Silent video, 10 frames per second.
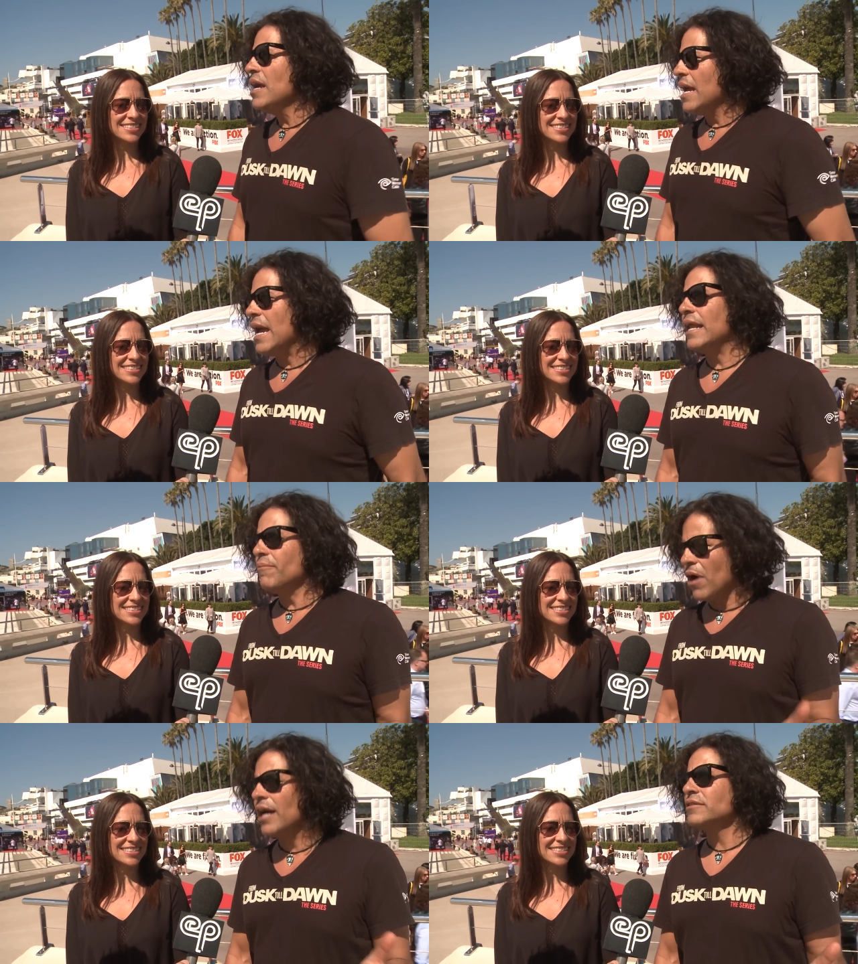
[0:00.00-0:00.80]
Speaker 1: yeah. at
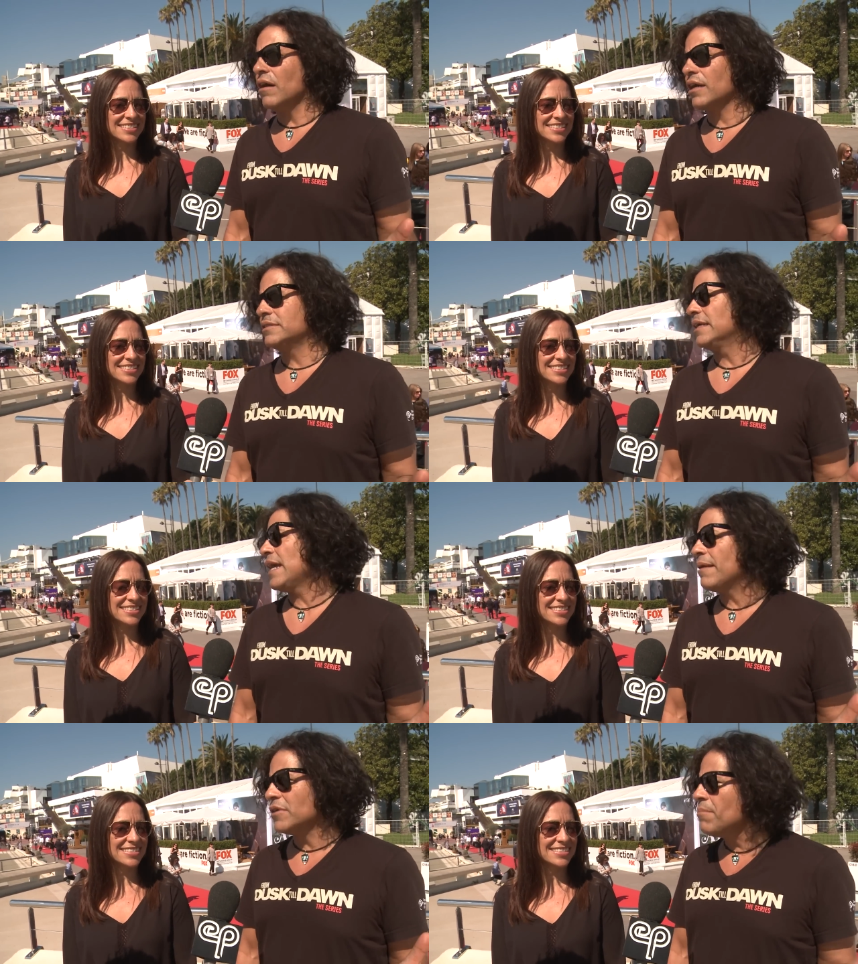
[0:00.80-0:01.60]
Hot Docs. They
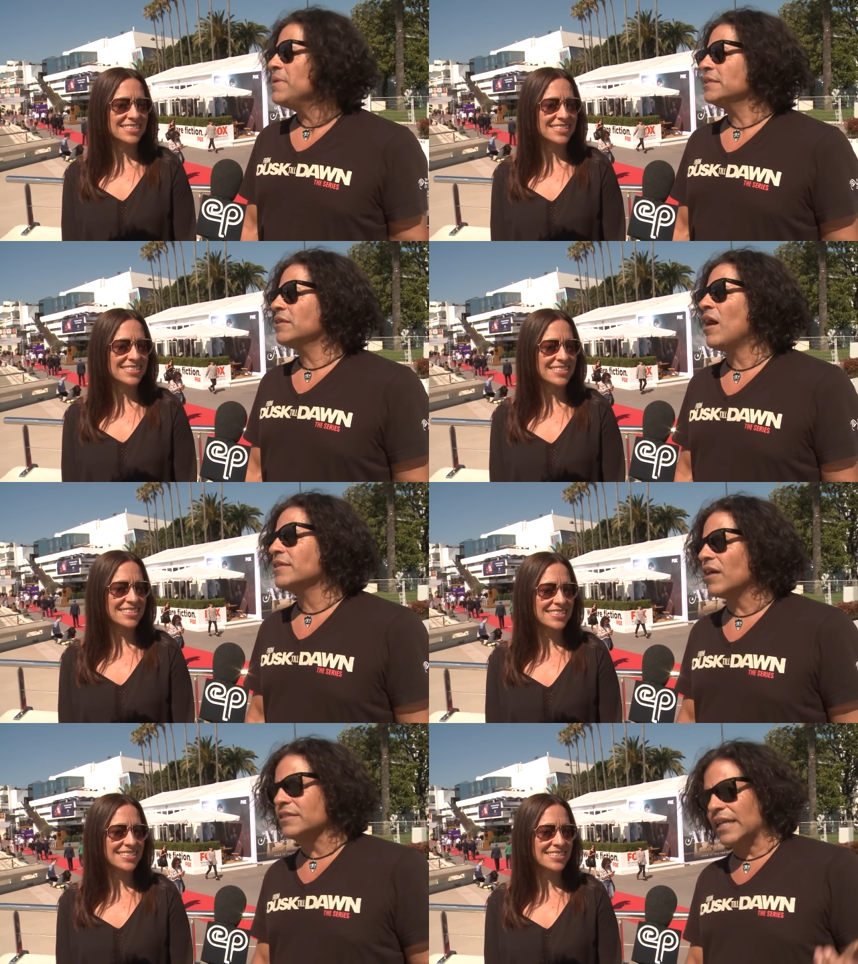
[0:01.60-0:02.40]
had, come meet us at
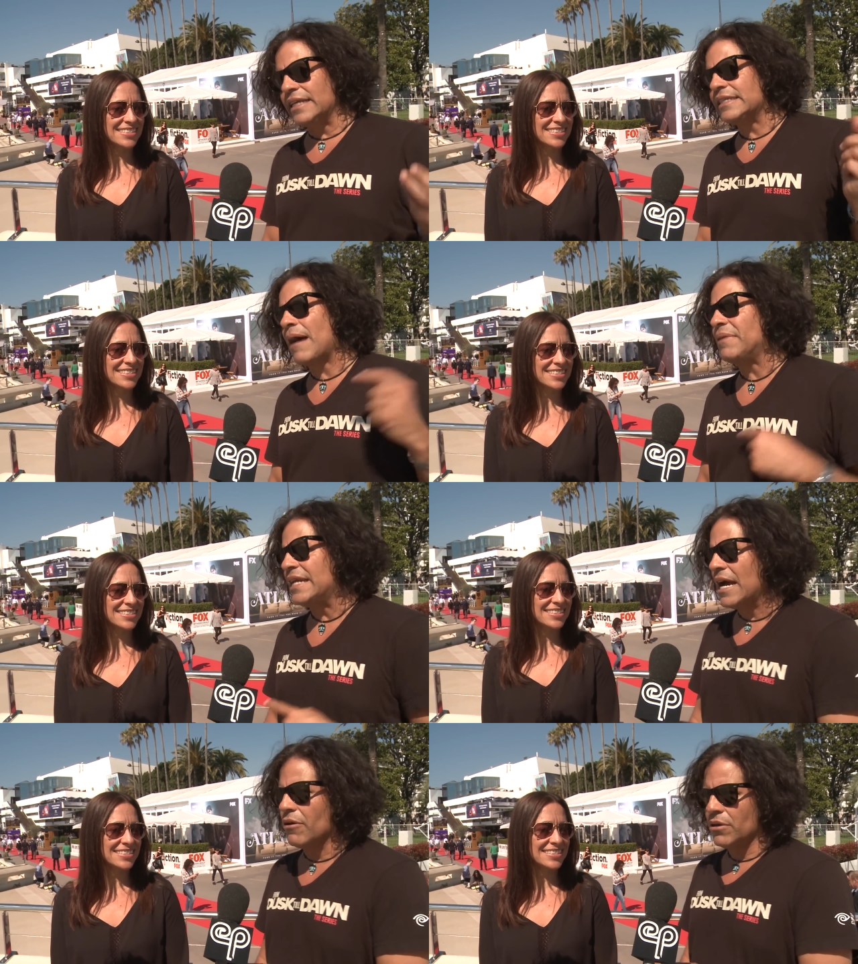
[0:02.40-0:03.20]
Hot Docs and they sat me
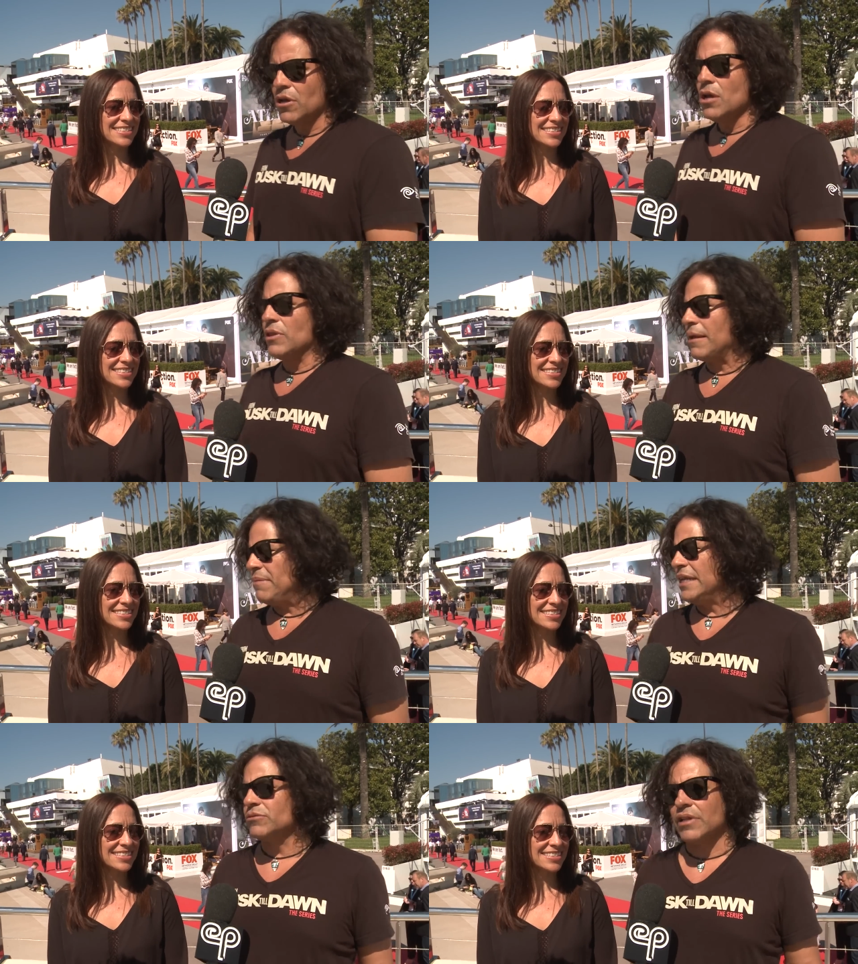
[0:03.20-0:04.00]
down. They had
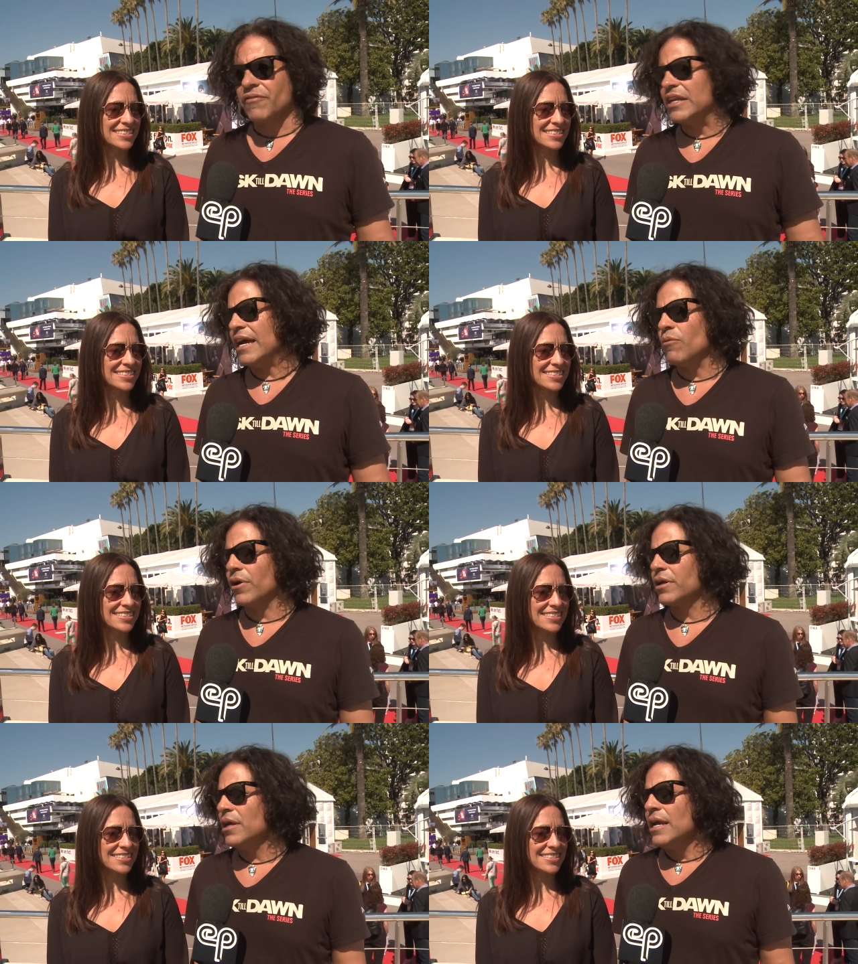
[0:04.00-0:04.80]
meetings with every
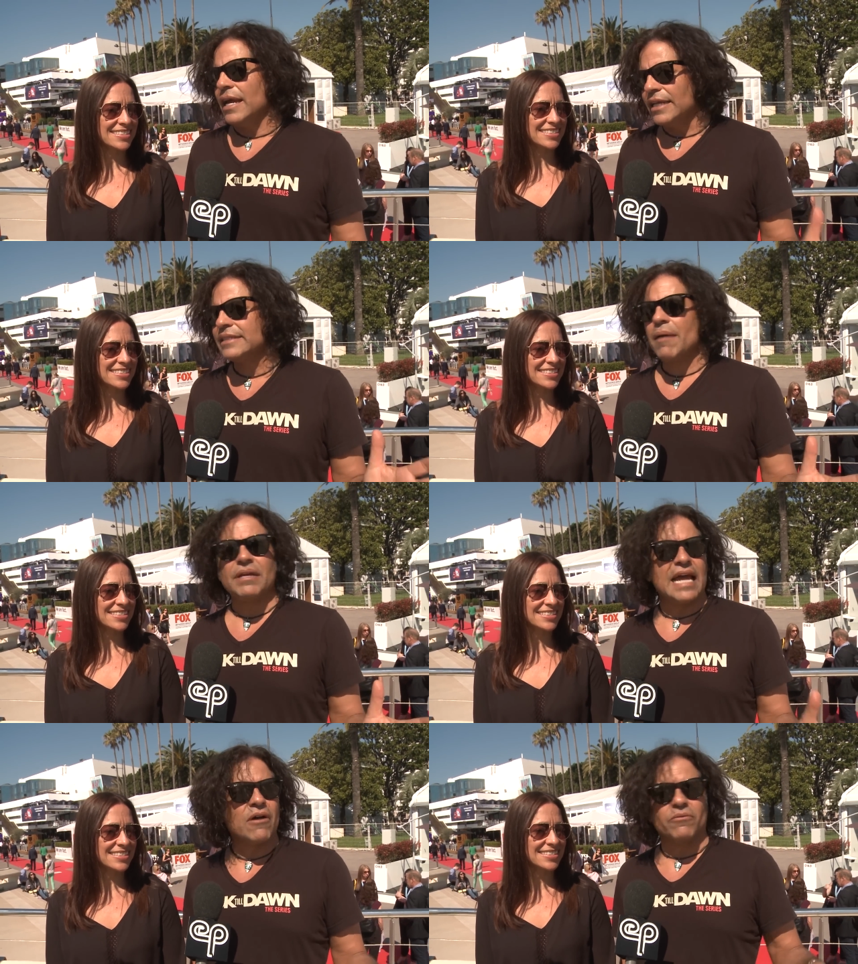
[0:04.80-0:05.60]
network and they sat
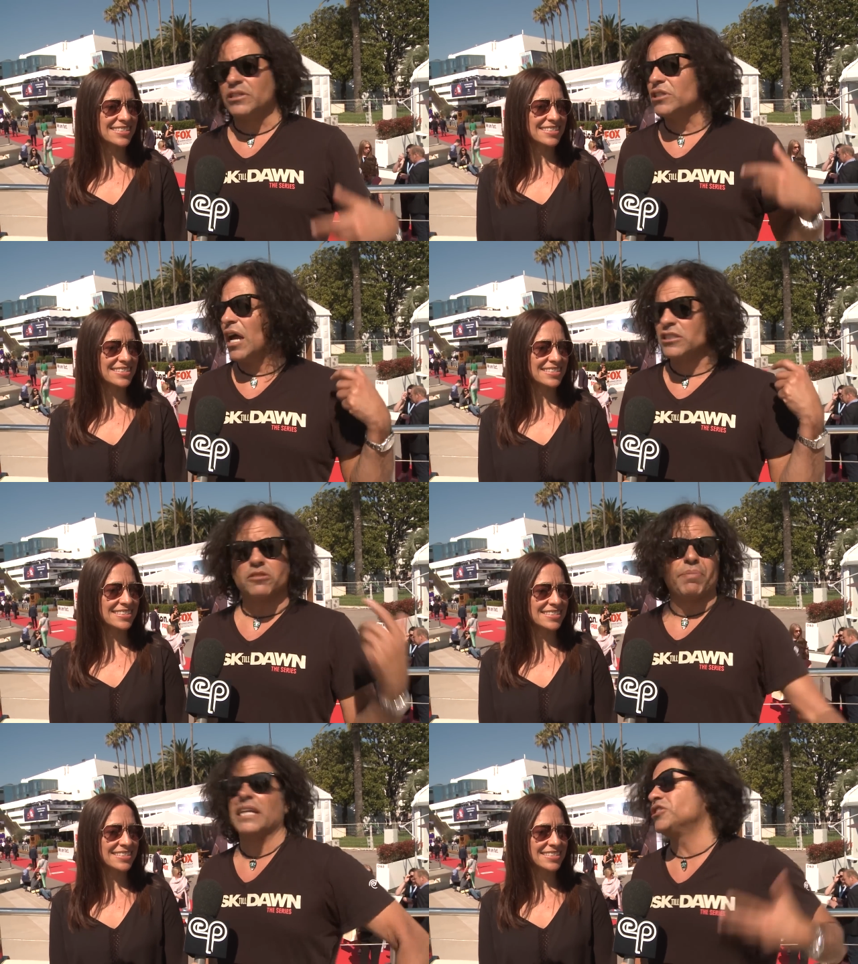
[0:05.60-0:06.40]
me down and we just,
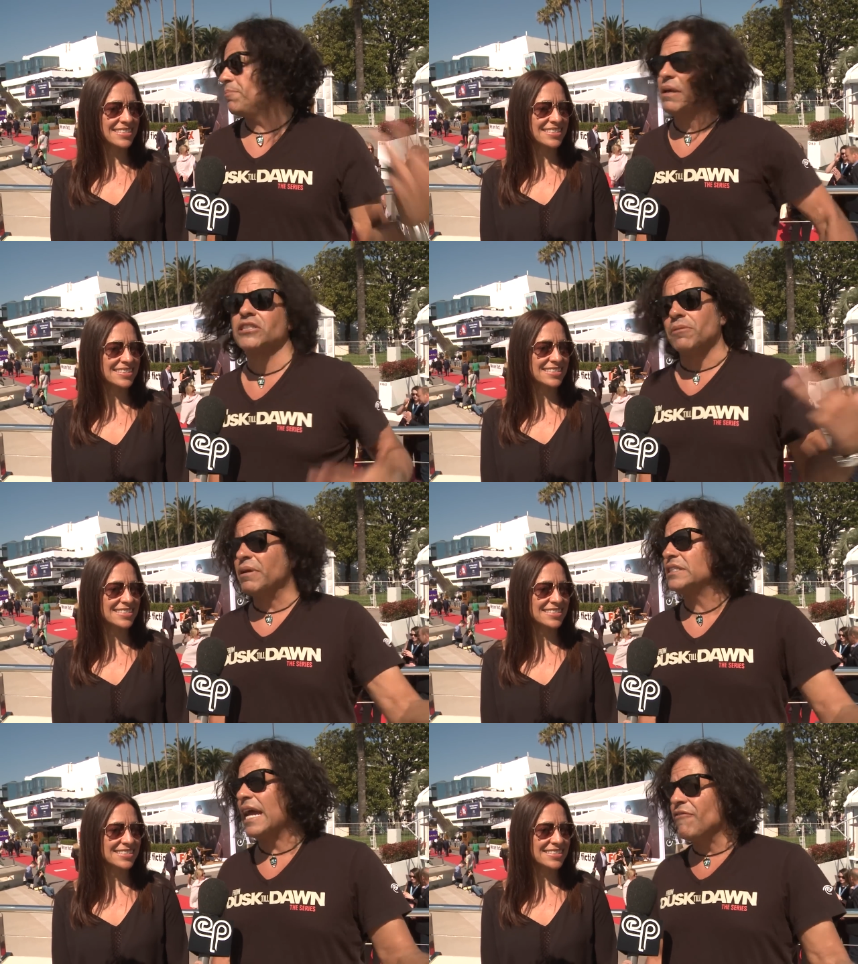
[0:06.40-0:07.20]
just pitched and pitched and
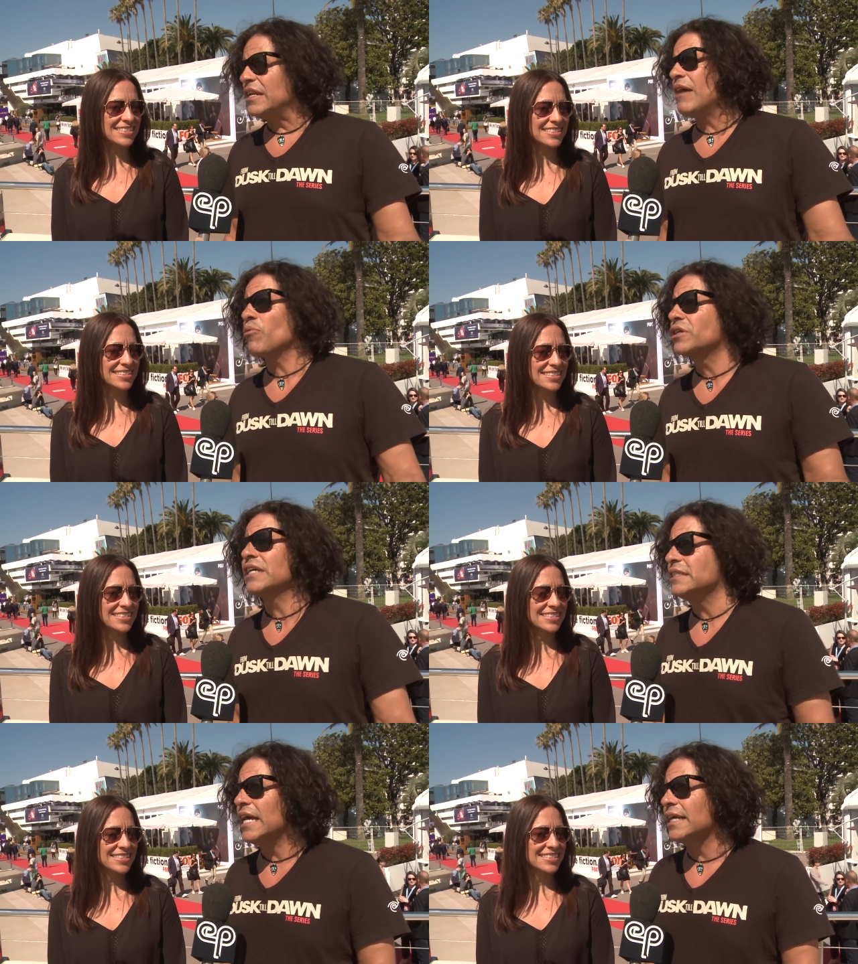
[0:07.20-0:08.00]
pitched. Every network
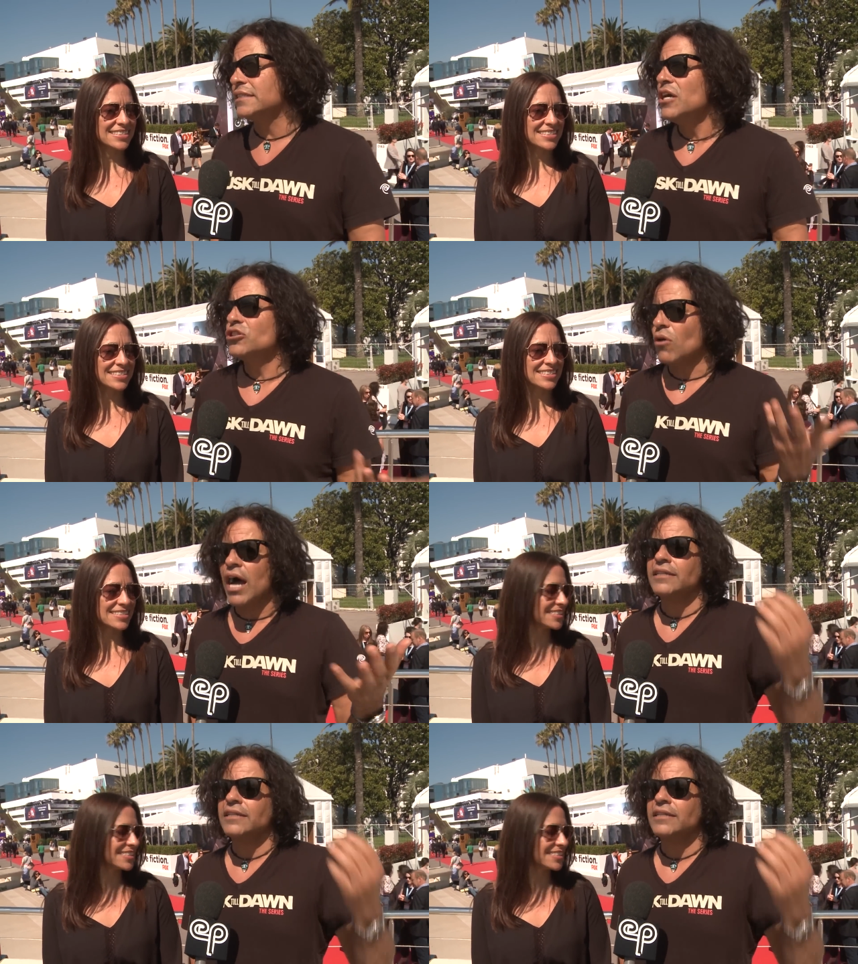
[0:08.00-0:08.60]
said yes. So Hot